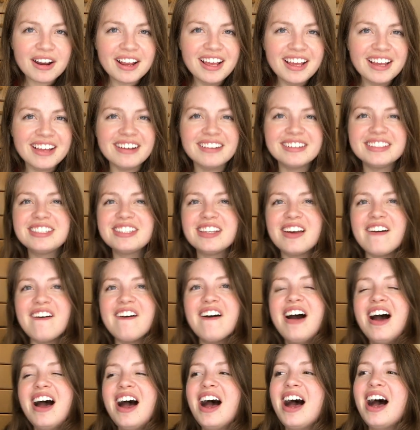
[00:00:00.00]
you know, so
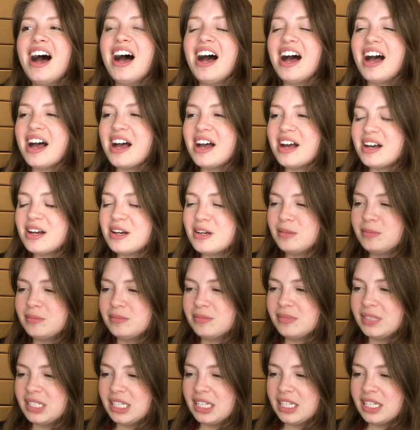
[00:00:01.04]
um,